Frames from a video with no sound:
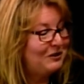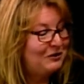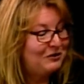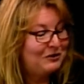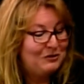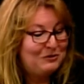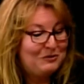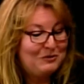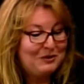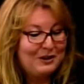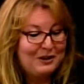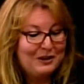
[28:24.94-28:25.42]

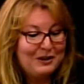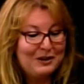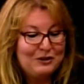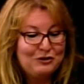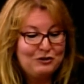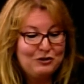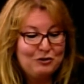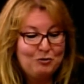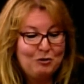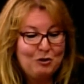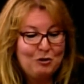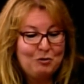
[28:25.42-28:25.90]
into uh,
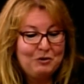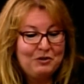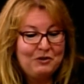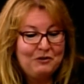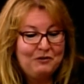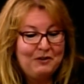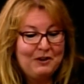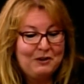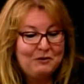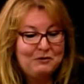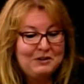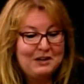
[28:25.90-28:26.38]
into your role with
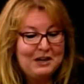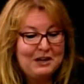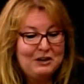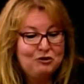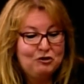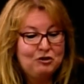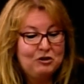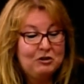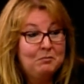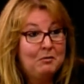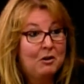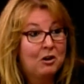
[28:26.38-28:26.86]
the
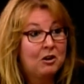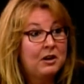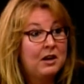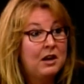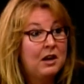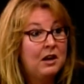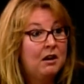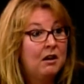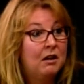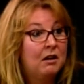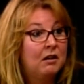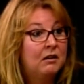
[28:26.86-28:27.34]
foundation,
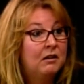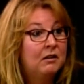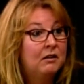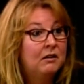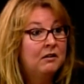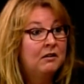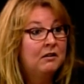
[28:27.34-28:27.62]
Marquita